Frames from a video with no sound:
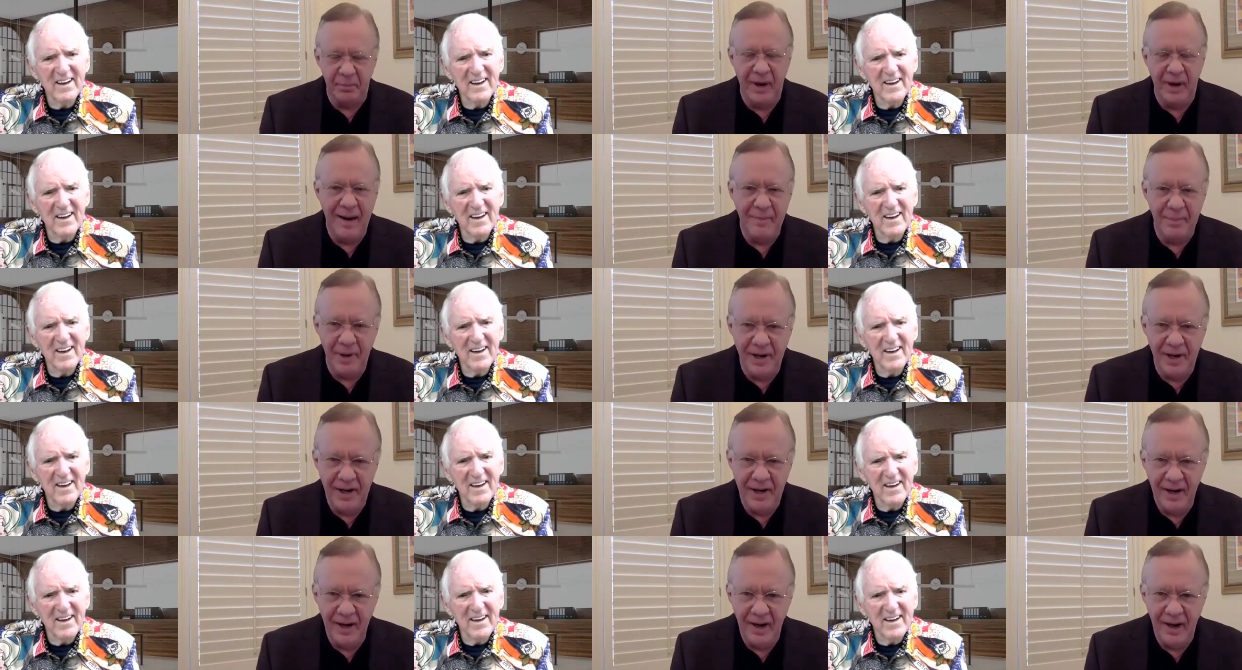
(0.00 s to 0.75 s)

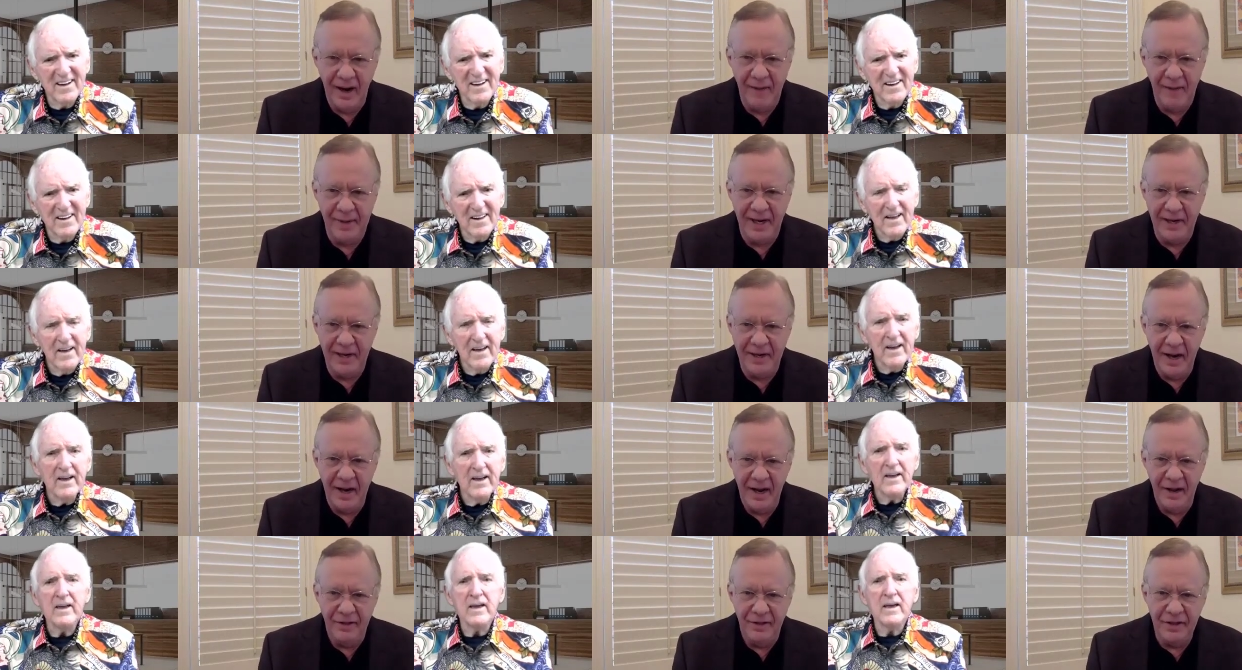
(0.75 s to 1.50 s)
Speaker 1: property? I
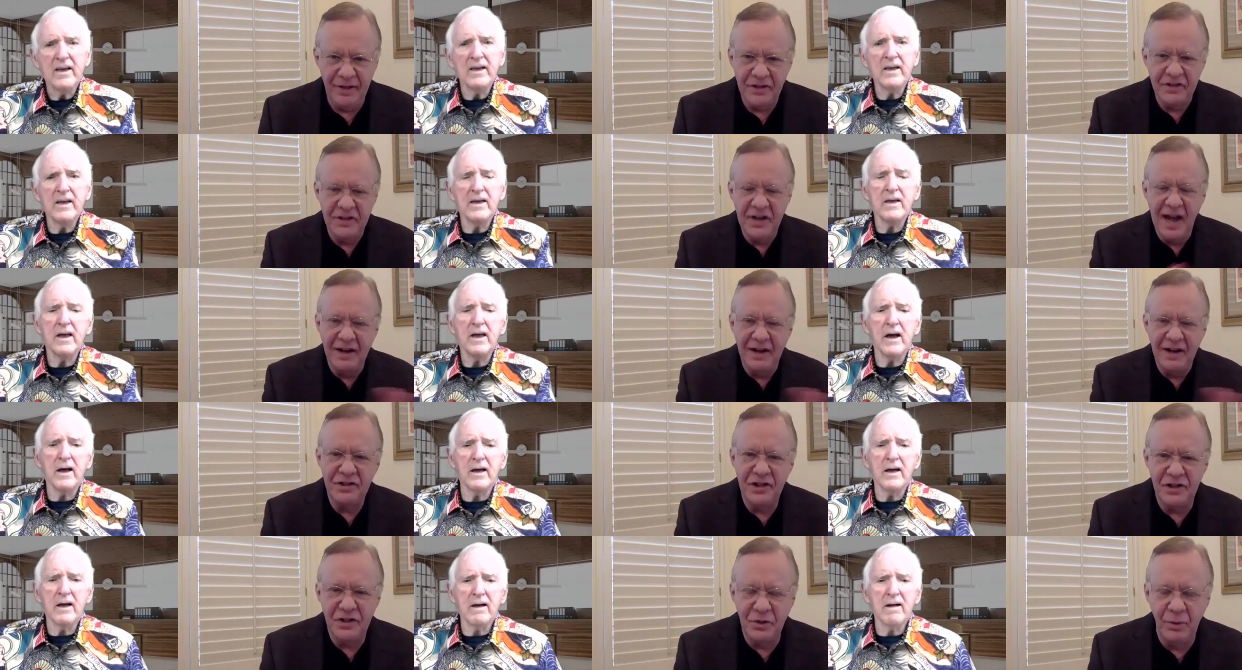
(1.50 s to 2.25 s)
mean, this is not a
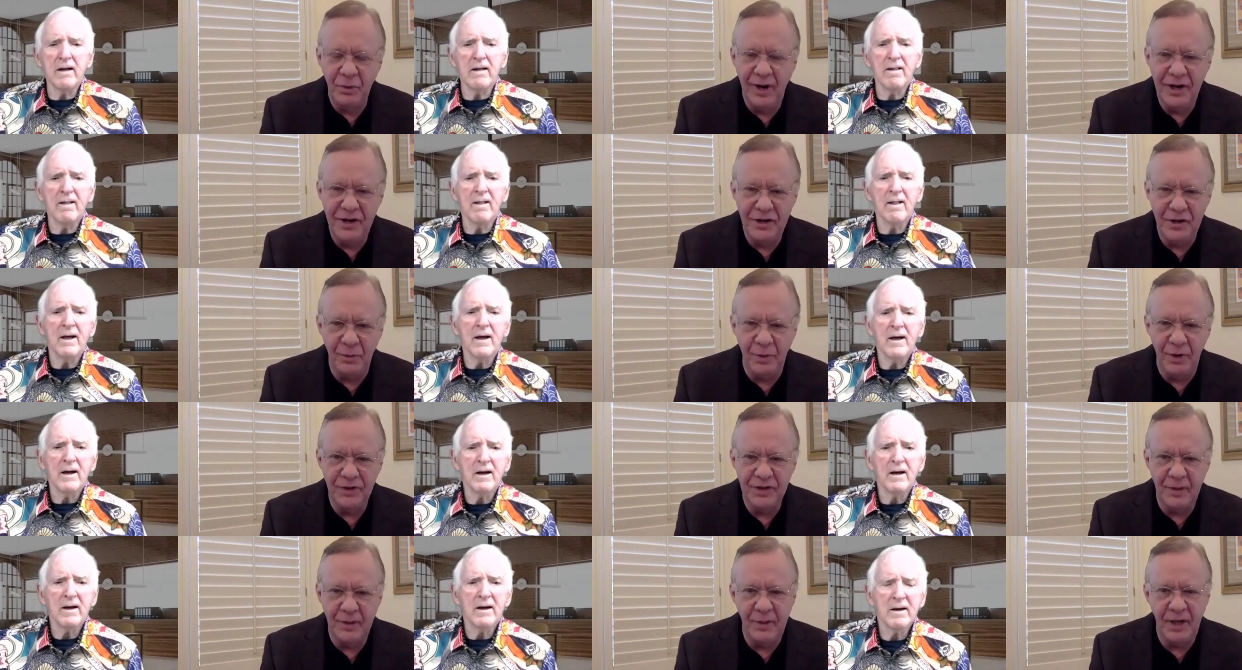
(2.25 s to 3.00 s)
situation where
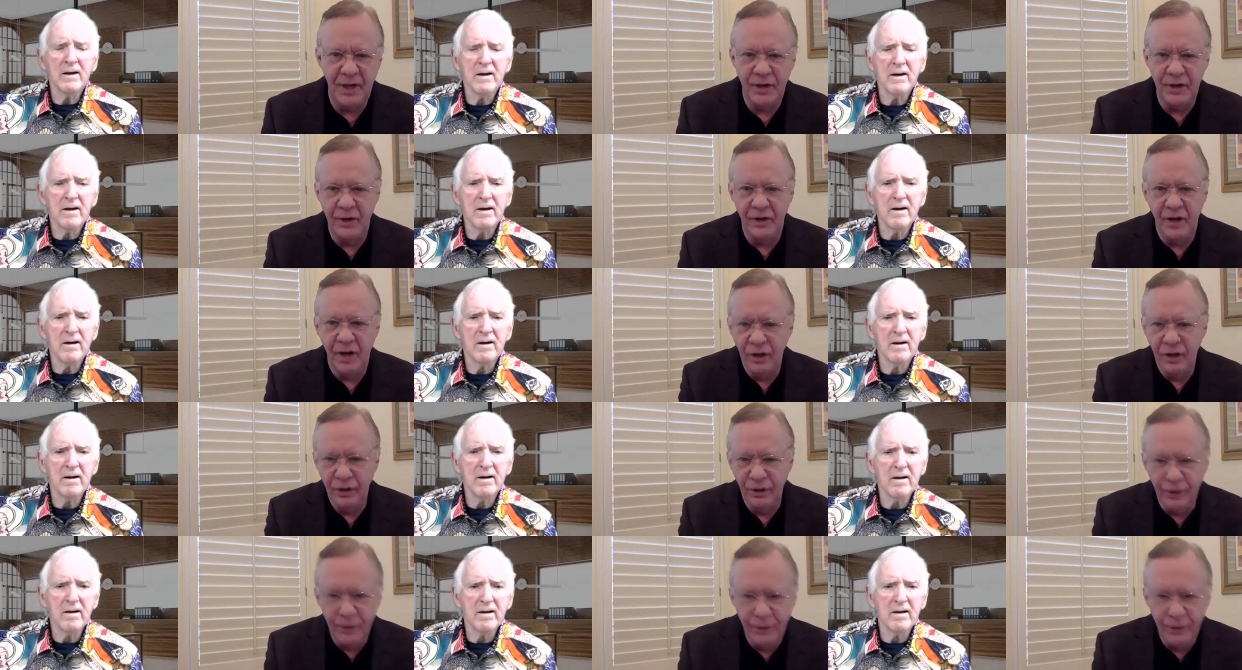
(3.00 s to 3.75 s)
somebody could
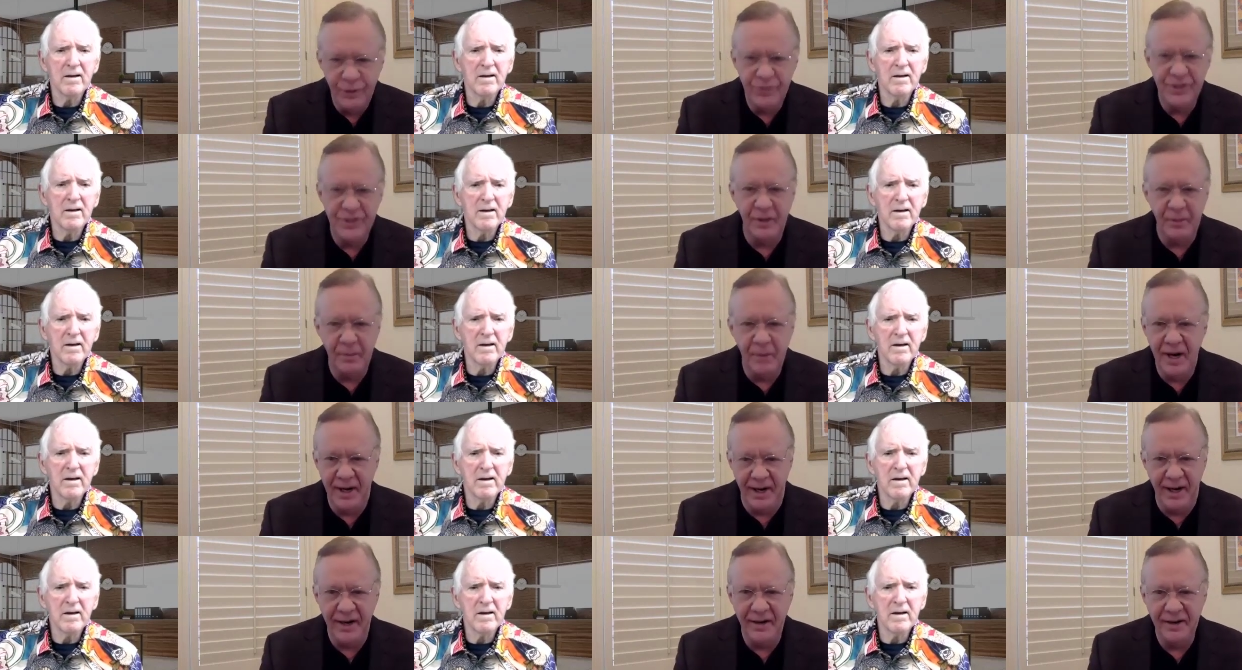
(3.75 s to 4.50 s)
lose their
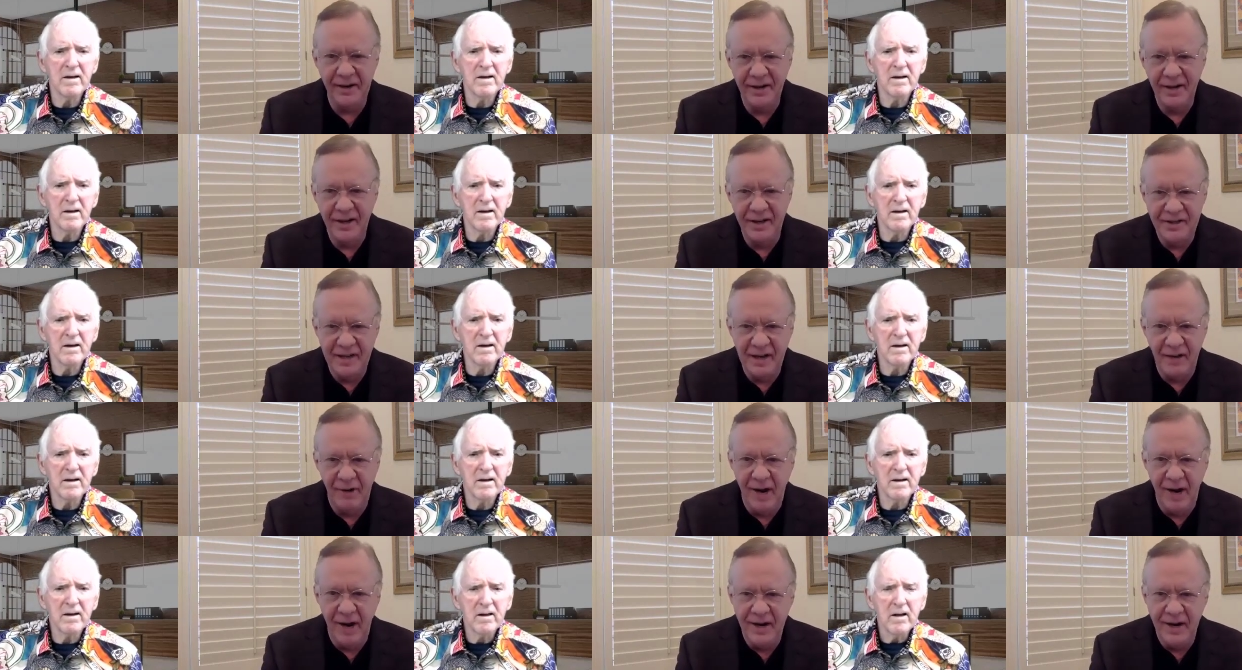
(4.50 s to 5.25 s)
money. Is that
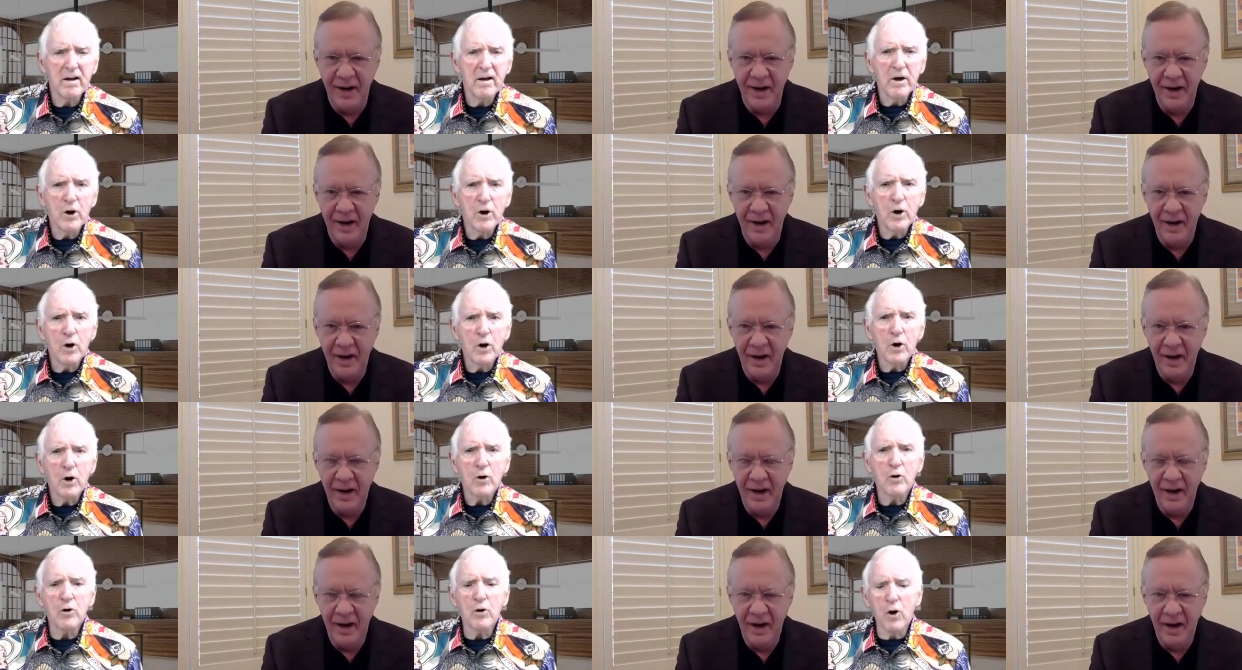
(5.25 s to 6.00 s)
right?
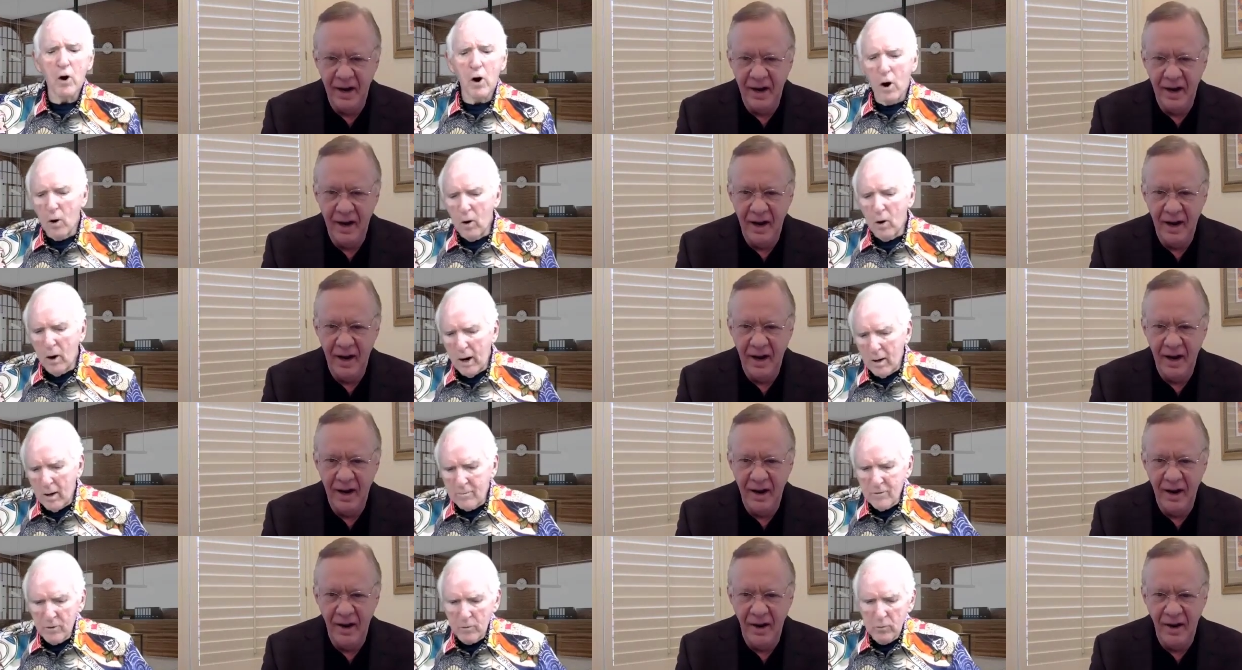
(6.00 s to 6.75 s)
Speaker 2: No,
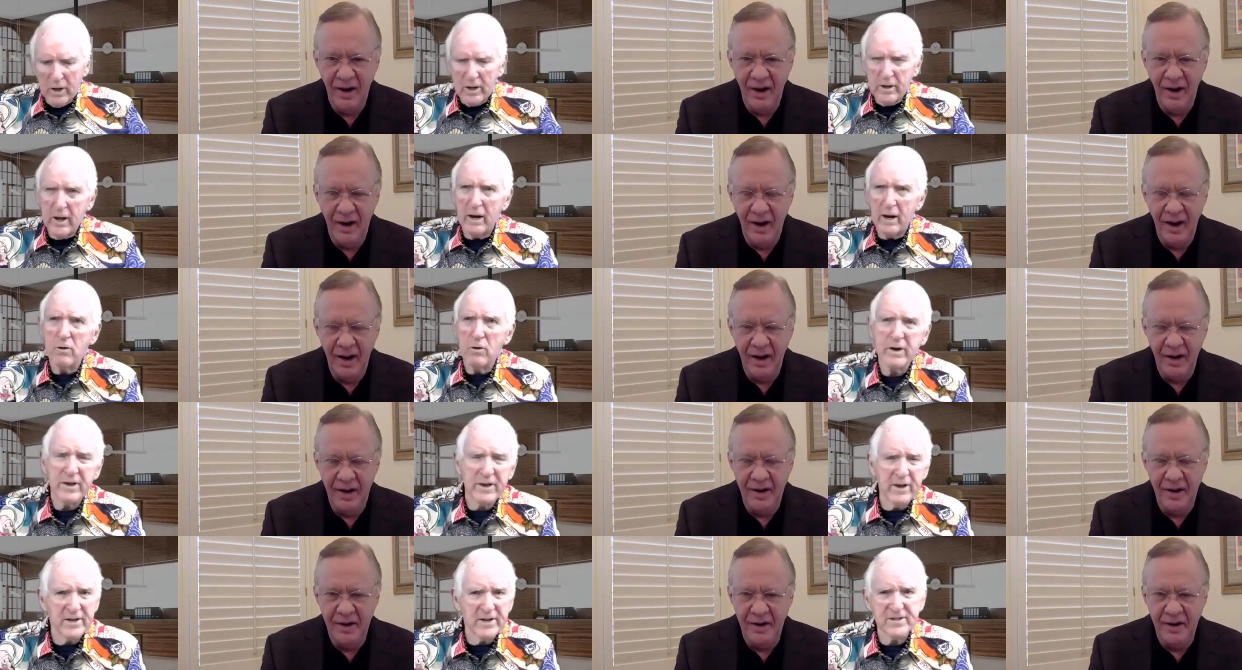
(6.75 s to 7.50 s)
well, I
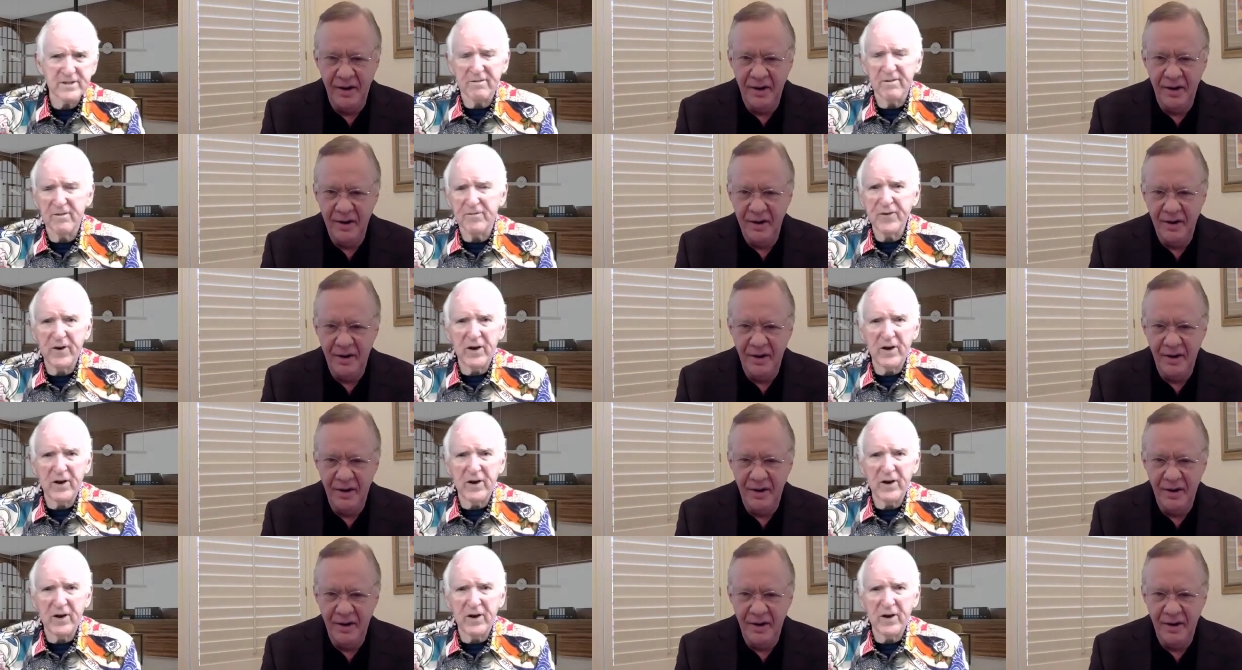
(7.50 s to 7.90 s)
don't think it's ever